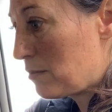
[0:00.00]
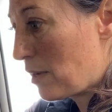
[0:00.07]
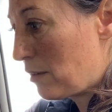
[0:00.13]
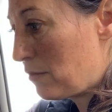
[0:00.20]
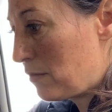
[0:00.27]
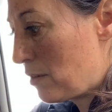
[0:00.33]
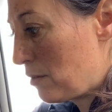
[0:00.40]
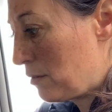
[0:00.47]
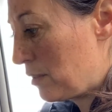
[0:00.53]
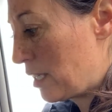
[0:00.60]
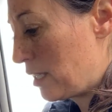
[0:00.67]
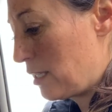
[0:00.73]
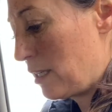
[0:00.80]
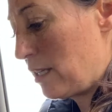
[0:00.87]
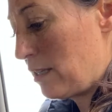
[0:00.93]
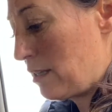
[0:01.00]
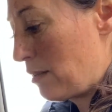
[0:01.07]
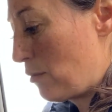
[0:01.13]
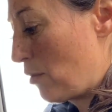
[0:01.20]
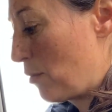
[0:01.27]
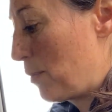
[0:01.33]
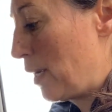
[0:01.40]
my phone that needs some
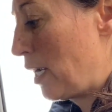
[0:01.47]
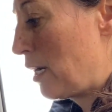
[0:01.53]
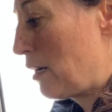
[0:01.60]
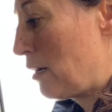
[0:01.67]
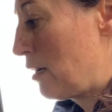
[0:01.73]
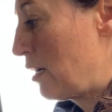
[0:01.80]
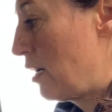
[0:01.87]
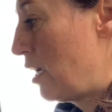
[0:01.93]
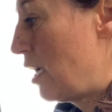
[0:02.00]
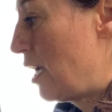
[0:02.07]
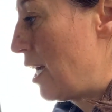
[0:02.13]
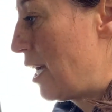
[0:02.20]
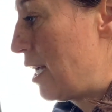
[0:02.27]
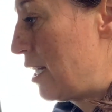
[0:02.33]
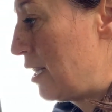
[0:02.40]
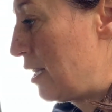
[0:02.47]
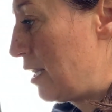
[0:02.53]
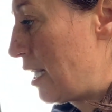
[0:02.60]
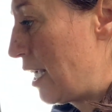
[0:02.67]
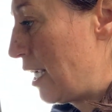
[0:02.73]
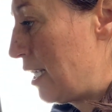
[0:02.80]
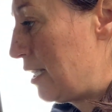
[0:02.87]
repair. A
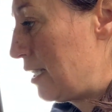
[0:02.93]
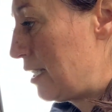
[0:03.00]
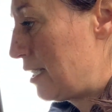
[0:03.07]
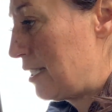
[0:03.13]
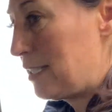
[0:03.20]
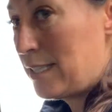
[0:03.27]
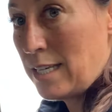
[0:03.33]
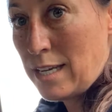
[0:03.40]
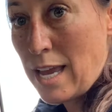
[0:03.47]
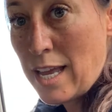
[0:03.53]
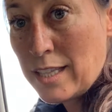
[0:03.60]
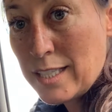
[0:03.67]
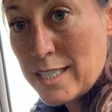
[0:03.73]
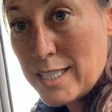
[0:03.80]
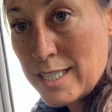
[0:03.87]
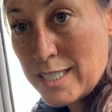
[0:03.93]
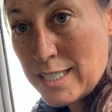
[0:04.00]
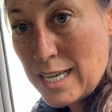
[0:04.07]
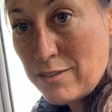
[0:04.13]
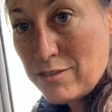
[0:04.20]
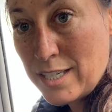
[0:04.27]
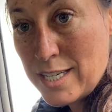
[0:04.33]
light LED
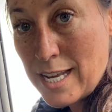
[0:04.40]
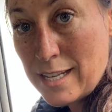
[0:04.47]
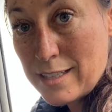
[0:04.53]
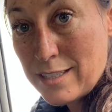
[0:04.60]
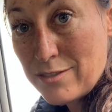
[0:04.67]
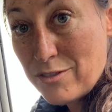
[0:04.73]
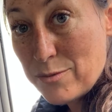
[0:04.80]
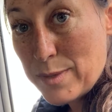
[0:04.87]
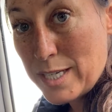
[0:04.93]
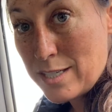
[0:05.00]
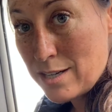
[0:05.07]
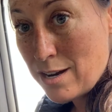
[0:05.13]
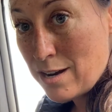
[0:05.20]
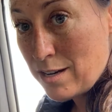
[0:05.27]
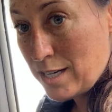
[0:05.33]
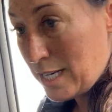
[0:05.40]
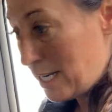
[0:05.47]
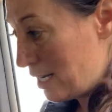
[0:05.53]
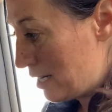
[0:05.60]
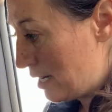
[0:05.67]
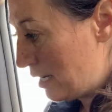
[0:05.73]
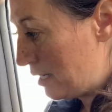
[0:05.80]
safety necklace for my dog
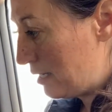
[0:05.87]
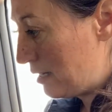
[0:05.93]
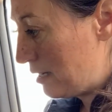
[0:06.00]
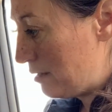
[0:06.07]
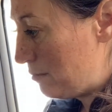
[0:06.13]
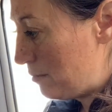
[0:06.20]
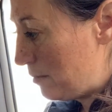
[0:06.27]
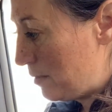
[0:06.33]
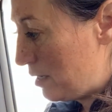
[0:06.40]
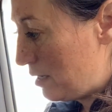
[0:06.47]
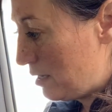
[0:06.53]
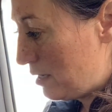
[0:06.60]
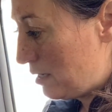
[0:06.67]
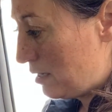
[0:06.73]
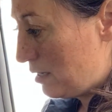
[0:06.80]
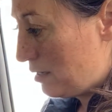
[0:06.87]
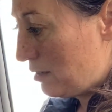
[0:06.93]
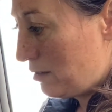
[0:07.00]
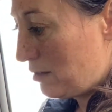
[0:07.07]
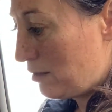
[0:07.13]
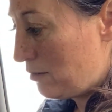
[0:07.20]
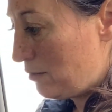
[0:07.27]
at nighttime
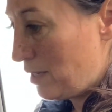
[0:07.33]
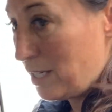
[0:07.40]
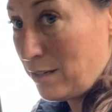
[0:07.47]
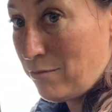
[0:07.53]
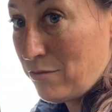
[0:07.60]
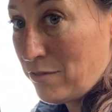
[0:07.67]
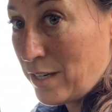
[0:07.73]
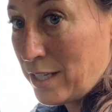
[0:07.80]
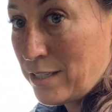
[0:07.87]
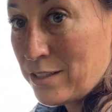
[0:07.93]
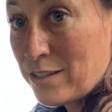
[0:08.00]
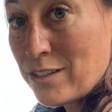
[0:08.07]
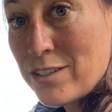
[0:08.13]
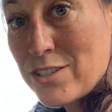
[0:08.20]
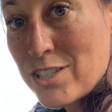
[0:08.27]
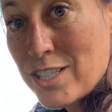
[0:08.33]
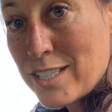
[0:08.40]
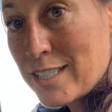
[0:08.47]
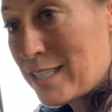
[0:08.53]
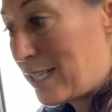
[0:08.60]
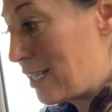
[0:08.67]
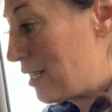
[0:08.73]
so we can find her and she
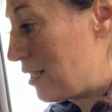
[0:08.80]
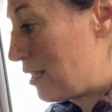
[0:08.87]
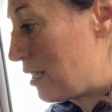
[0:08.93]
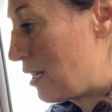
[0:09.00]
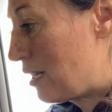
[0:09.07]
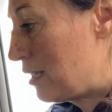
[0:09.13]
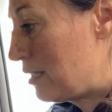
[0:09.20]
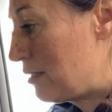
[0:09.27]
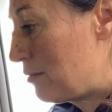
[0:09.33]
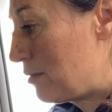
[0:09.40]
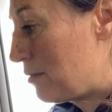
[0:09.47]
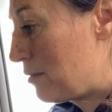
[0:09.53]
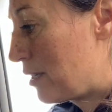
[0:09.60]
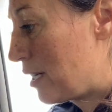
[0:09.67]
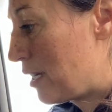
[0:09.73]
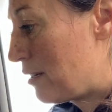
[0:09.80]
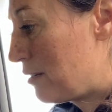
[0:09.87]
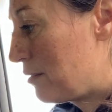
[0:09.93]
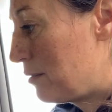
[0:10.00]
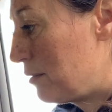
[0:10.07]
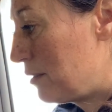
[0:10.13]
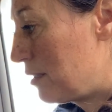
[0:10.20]
doesn't get lost when we're
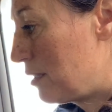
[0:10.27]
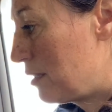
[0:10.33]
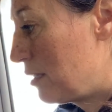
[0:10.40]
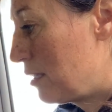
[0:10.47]
outside.